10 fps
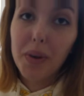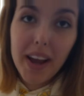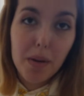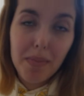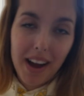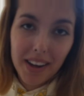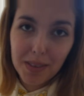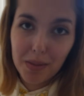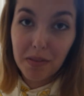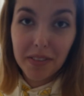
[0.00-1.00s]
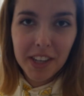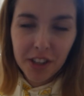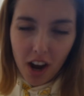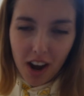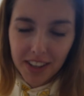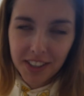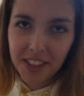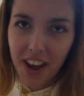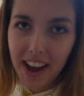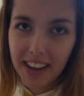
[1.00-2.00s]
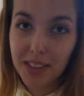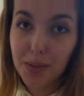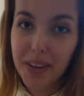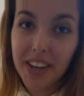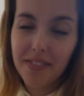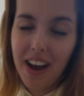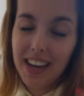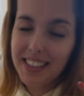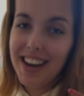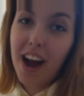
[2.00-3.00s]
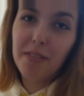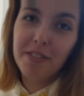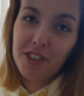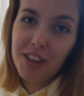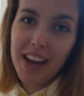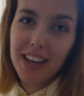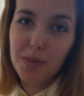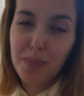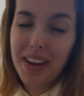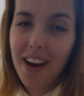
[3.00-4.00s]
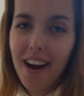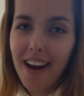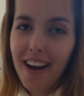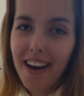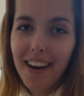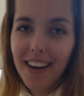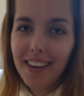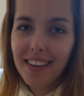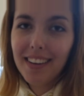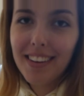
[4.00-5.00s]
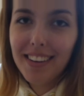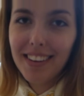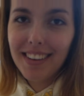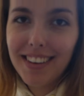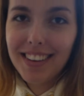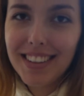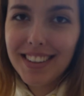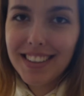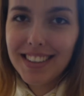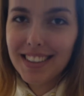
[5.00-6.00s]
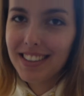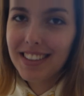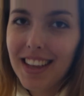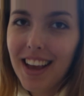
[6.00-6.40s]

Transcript: We are back, we're recharged, and we've had an outfit change because